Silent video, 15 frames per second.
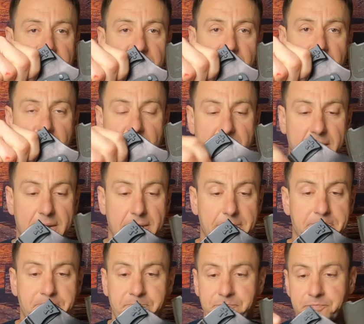your,
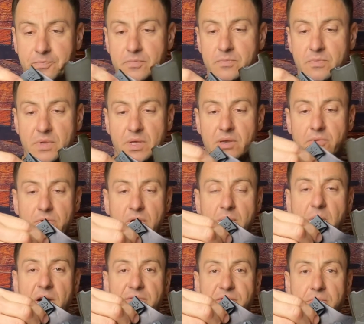it would come
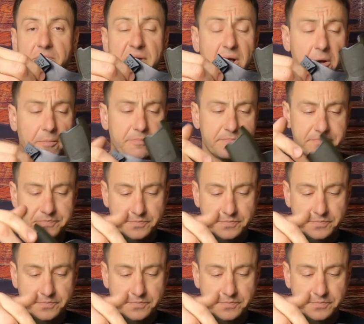off your belt.